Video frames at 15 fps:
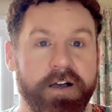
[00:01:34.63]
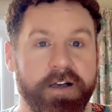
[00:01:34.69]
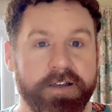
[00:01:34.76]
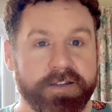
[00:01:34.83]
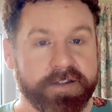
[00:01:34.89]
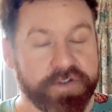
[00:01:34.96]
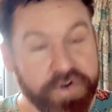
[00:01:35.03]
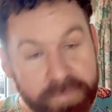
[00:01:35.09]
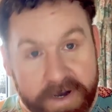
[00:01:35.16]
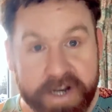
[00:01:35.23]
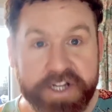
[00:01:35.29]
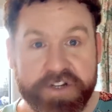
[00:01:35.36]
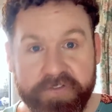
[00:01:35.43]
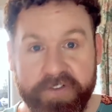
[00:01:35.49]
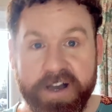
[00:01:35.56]
still
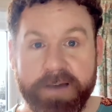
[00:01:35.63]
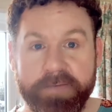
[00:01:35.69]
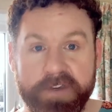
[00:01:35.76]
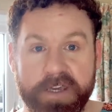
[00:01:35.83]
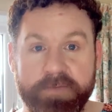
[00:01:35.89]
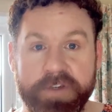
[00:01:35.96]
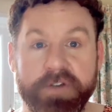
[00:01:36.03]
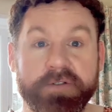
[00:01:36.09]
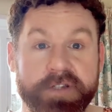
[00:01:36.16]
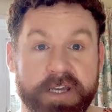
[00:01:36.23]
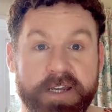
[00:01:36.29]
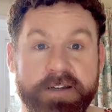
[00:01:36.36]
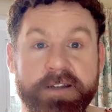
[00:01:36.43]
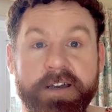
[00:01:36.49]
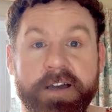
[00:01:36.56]
manage to find me
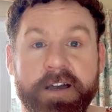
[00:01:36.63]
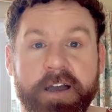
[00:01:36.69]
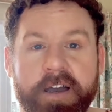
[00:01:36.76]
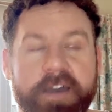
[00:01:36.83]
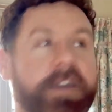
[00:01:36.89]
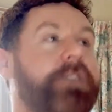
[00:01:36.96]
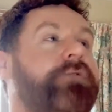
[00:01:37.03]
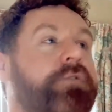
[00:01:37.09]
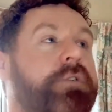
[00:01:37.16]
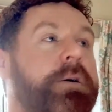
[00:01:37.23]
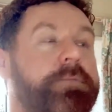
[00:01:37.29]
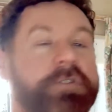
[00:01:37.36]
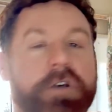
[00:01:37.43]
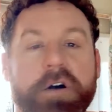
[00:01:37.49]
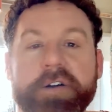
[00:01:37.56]
amusing, even when
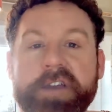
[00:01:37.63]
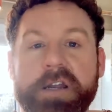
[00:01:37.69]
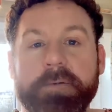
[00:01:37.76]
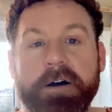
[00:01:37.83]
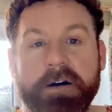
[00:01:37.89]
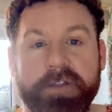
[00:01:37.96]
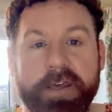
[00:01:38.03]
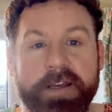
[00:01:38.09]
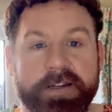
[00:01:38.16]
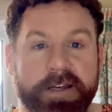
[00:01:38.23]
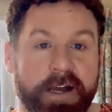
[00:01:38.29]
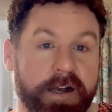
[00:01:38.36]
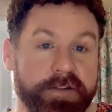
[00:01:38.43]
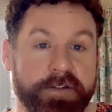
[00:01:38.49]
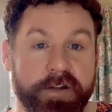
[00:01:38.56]
I'm talking about things that
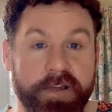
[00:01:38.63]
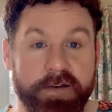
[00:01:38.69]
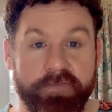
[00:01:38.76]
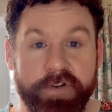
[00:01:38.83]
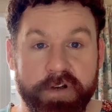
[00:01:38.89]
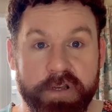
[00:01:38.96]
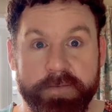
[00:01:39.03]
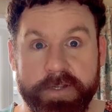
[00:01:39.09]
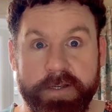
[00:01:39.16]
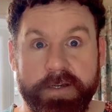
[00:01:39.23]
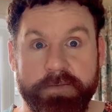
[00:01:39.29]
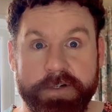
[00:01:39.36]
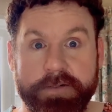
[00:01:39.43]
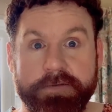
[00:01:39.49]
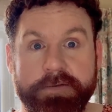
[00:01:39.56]
actually I'm really upset
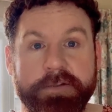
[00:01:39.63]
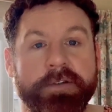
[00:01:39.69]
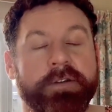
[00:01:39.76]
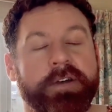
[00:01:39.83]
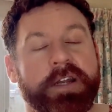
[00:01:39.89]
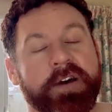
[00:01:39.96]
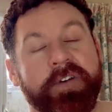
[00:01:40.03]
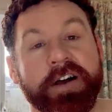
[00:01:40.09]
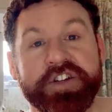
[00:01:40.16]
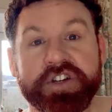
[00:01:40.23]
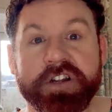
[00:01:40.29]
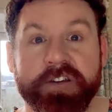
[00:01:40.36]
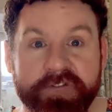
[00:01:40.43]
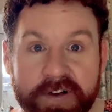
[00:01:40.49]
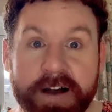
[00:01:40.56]
about. And I've
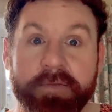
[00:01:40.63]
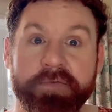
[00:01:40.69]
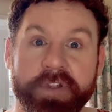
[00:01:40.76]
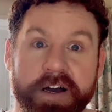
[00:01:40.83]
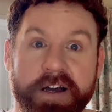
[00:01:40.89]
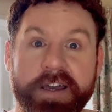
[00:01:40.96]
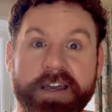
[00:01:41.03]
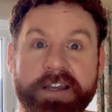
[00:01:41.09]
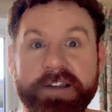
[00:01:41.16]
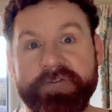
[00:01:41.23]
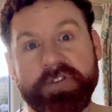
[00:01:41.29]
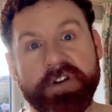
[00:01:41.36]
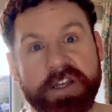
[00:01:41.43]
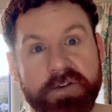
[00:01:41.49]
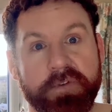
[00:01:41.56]
actually found that it's
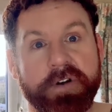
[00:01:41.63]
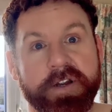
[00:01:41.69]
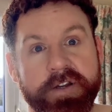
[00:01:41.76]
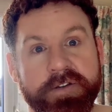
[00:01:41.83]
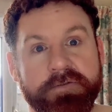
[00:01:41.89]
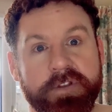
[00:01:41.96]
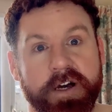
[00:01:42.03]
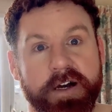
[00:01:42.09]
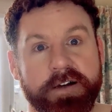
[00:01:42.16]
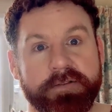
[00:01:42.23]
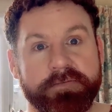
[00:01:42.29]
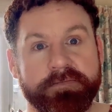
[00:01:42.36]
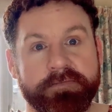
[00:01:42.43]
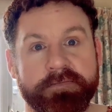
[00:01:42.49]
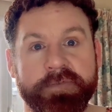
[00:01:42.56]
funny when you do that.
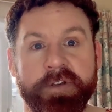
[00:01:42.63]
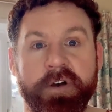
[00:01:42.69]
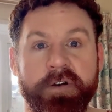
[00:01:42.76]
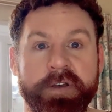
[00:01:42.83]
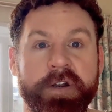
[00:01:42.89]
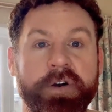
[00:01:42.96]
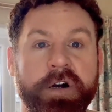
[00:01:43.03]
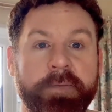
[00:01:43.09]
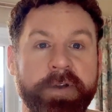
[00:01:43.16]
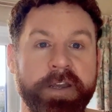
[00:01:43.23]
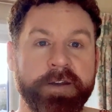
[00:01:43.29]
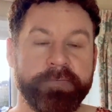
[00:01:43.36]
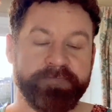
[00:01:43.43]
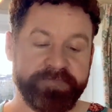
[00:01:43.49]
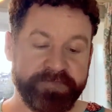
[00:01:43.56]
So, you know what I mean?